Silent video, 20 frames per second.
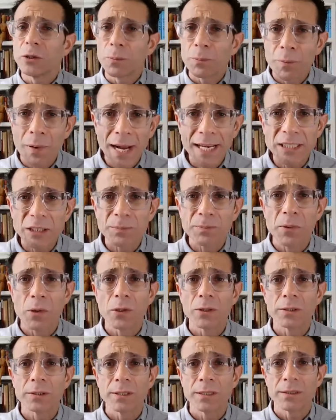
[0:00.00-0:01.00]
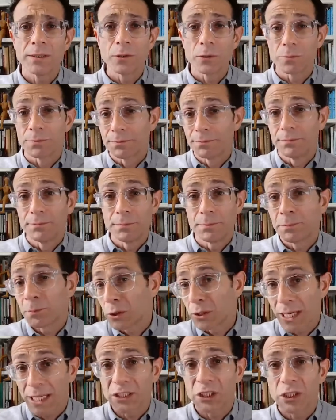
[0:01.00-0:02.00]
your price point, and your
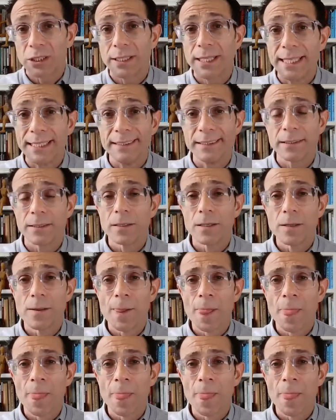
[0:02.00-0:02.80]
production needs.